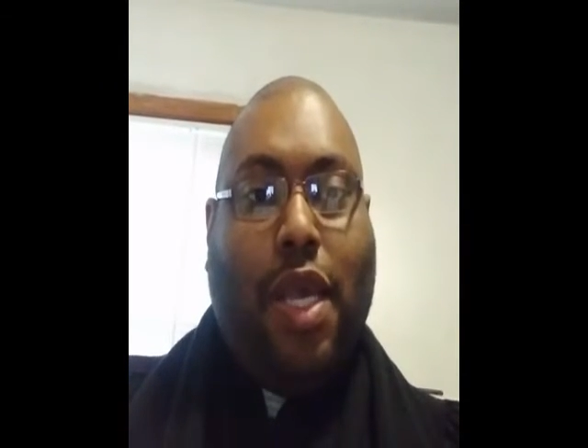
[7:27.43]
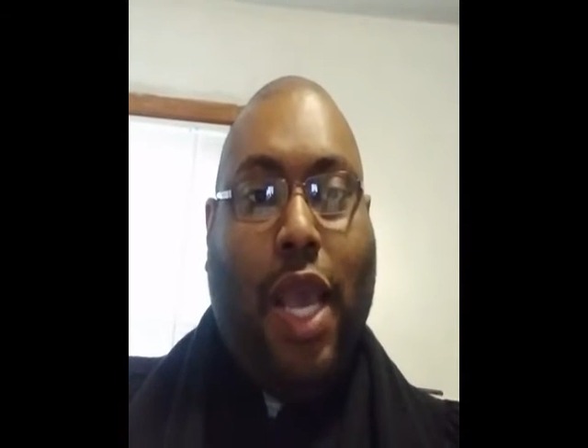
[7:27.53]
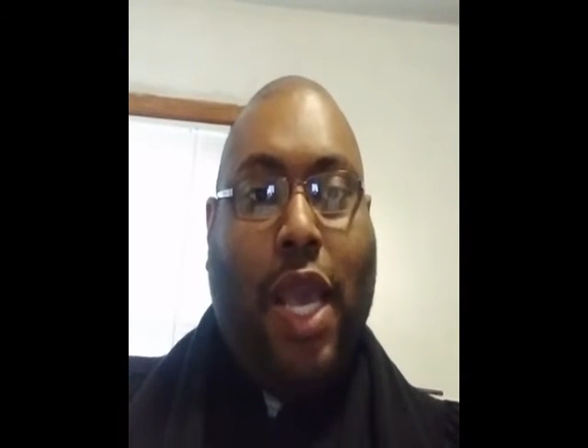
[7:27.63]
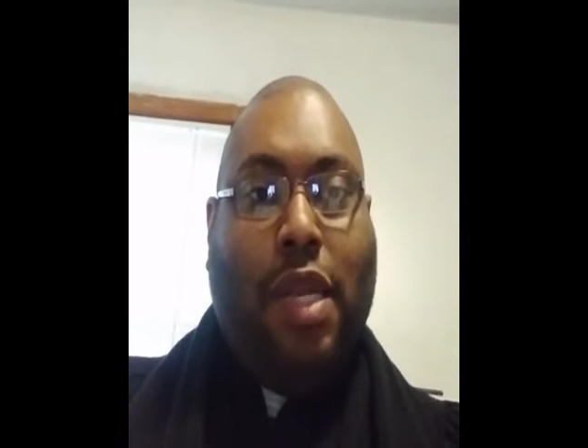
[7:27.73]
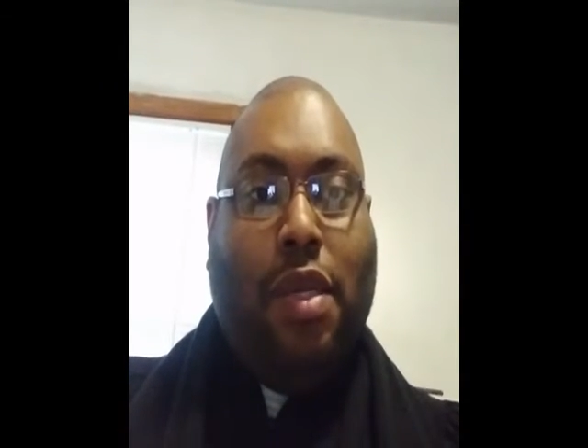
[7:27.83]

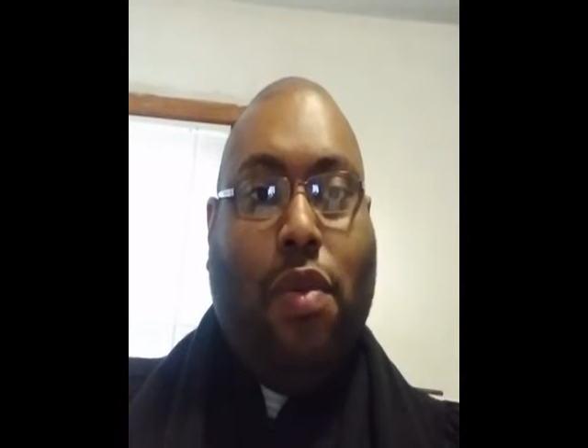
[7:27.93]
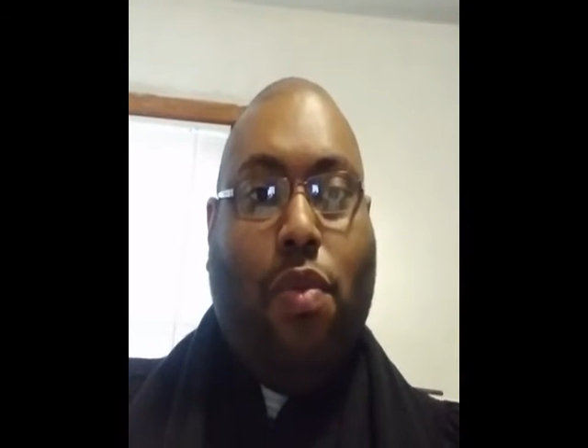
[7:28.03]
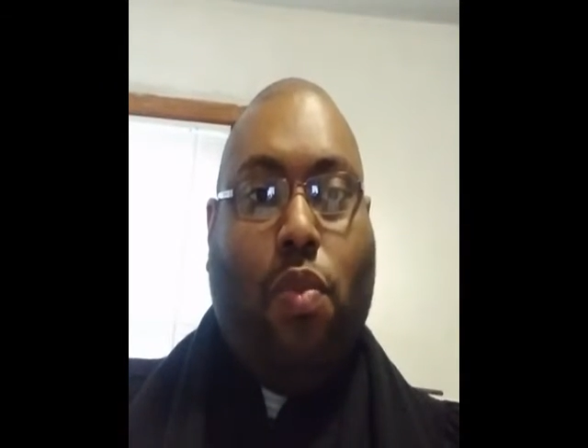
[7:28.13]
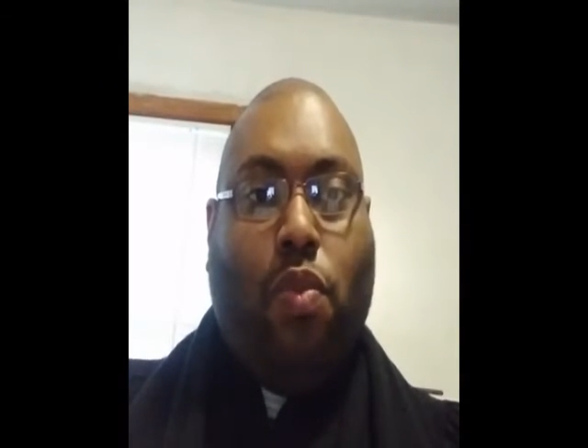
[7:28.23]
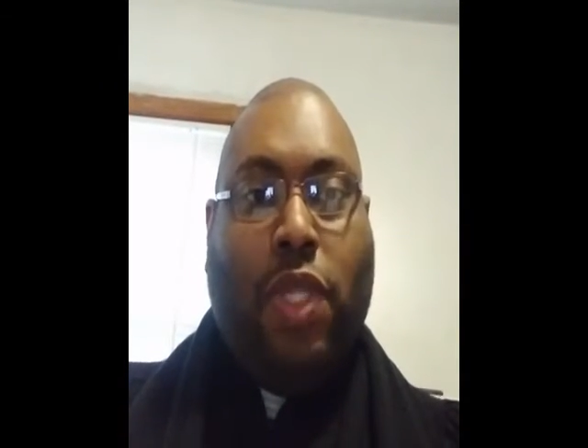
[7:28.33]
And
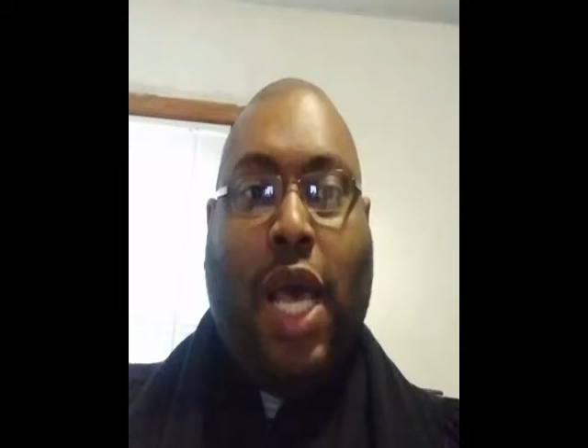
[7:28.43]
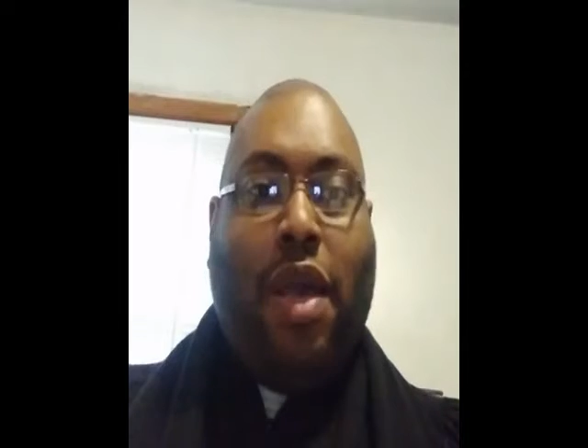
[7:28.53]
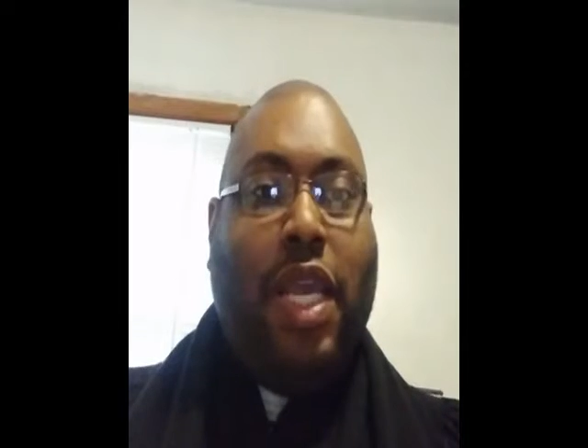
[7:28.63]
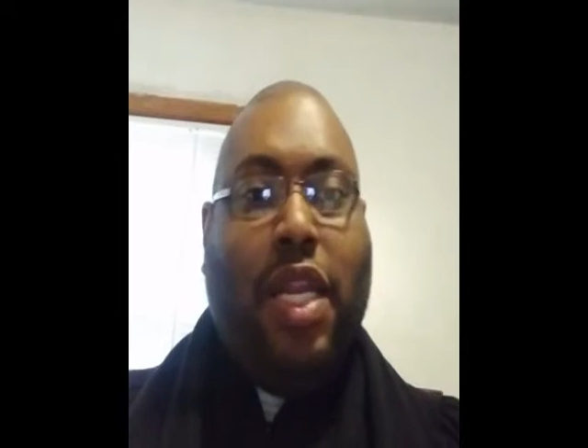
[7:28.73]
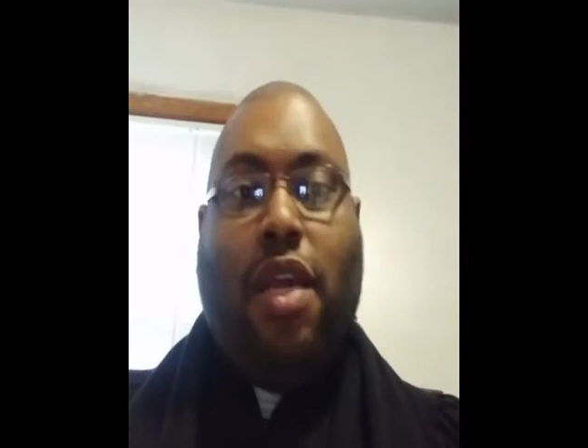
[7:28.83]

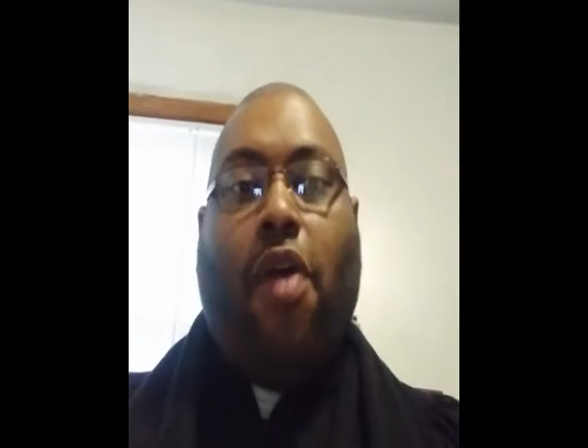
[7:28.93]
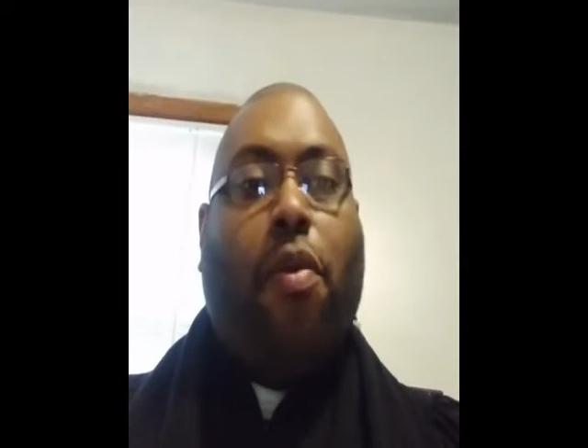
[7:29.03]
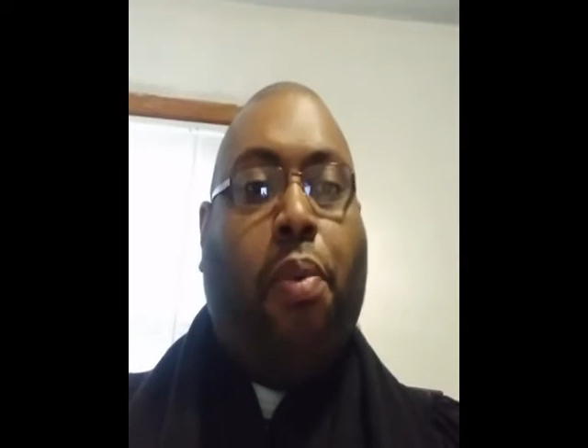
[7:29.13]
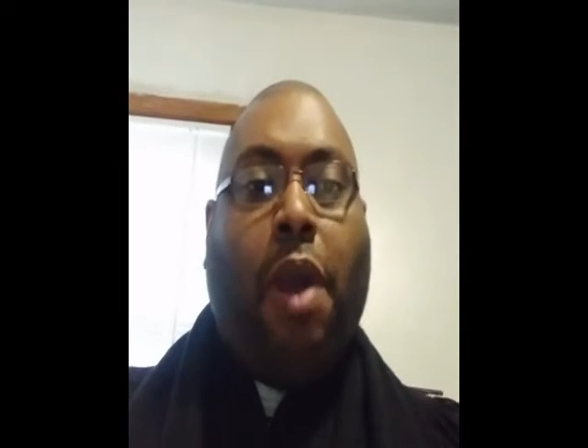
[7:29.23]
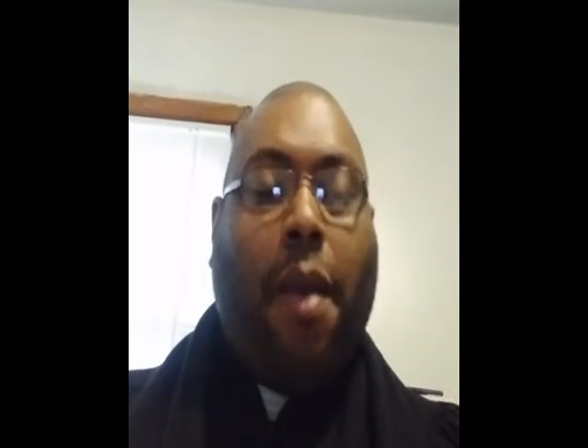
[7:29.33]
without any
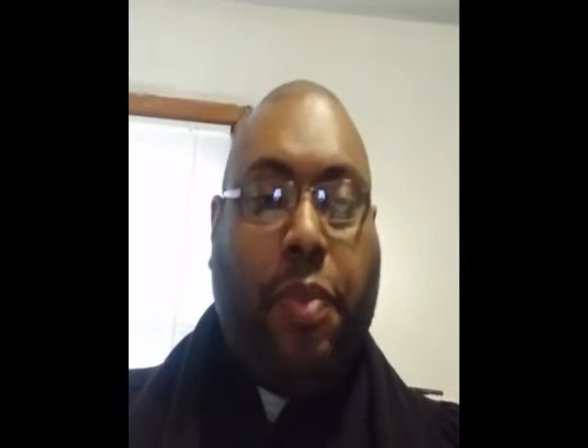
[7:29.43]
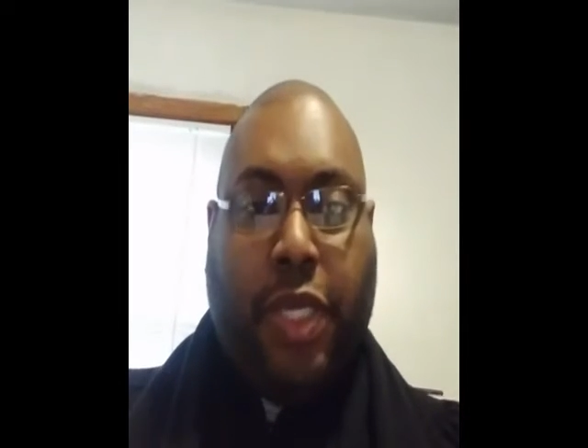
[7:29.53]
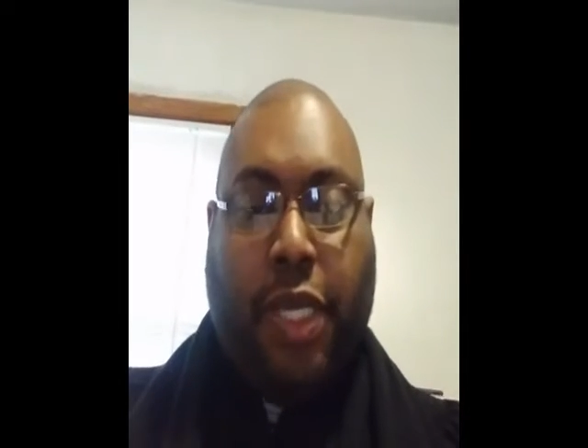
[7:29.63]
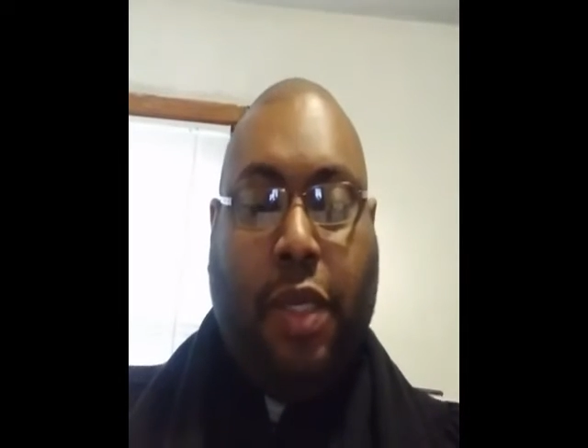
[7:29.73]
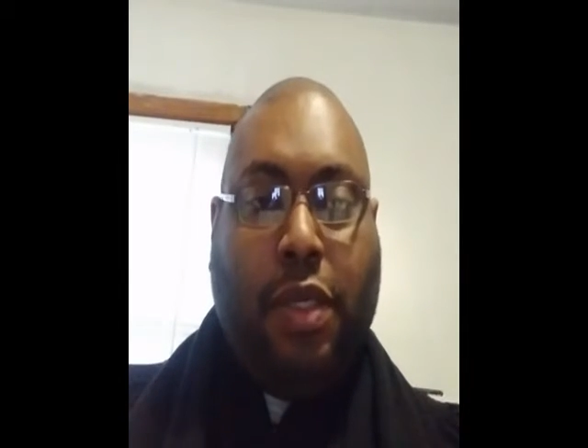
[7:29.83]
other
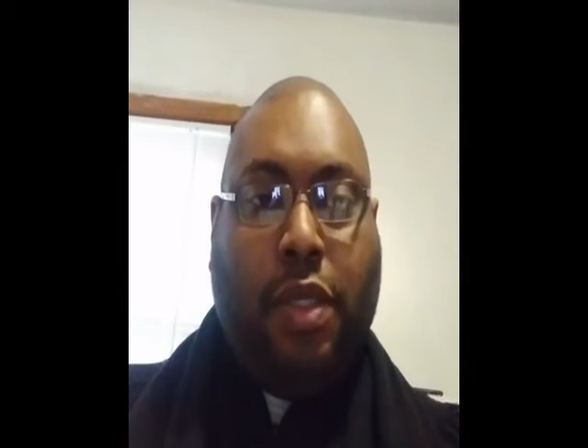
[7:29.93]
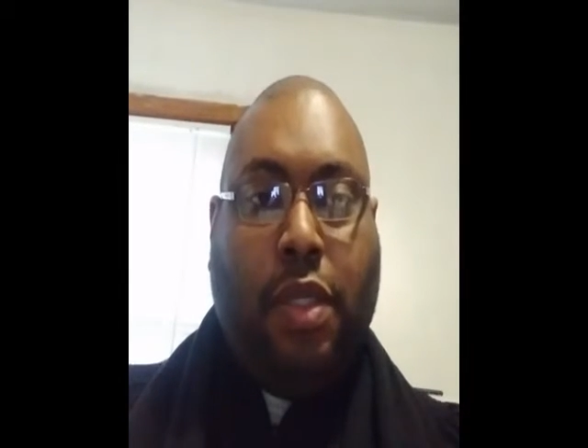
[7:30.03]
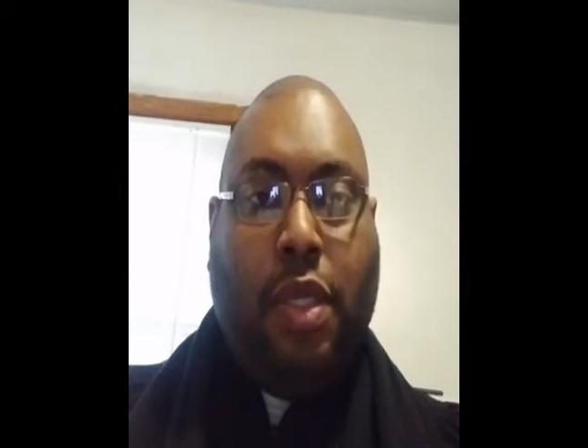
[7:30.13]
prompting,